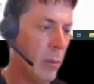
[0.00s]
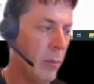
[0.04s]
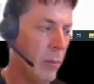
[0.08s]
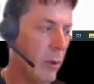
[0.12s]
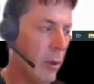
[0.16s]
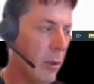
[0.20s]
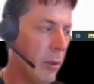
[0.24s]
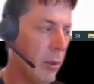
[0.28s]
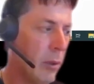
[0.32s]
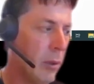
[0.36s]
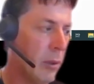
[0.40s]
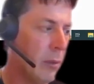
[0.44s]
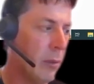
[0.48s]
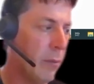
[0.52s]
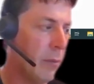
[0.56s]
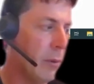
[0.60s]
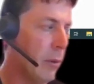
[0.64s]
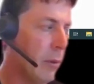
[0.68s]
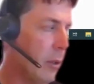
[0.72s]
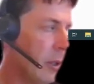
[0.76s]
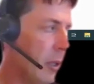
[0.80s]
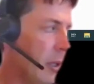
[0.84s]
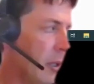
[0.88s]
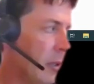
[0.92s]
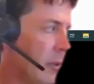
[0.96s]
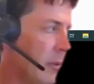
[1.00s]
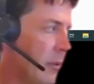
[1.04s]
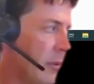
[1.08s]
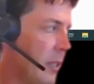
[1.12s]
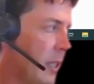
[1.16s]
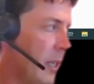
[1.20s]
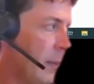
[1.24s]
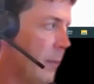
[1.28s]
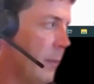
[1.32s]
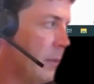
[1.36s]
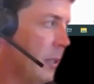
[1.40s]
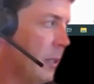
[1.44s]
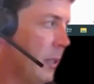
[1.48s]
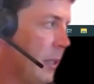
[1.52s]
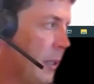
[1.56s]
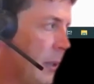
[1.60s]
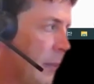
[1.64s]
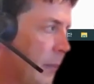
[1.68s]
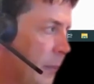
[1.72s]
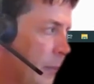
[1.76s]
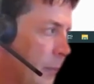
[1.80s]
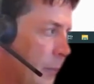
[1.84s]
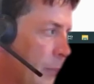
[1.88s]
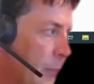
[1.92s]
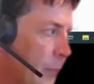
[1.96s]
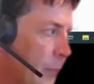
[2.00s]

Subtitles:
got the different setups there.